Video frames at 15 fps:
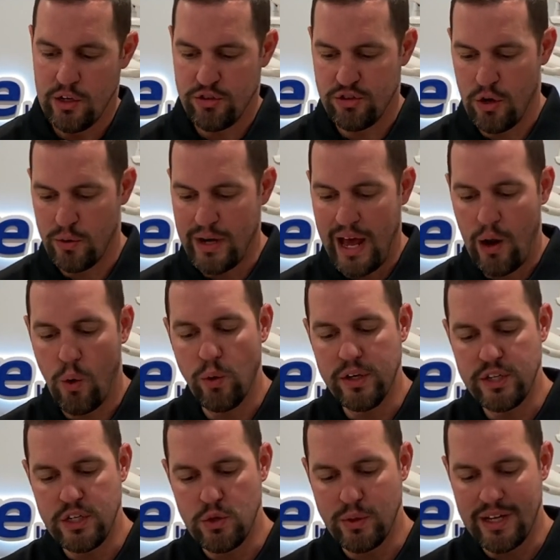So not
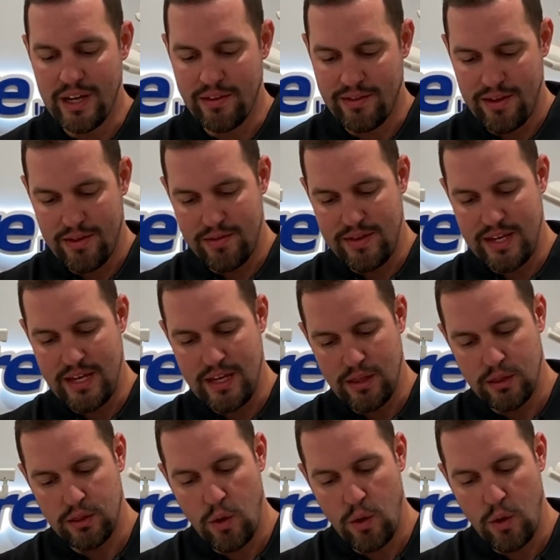only do you get the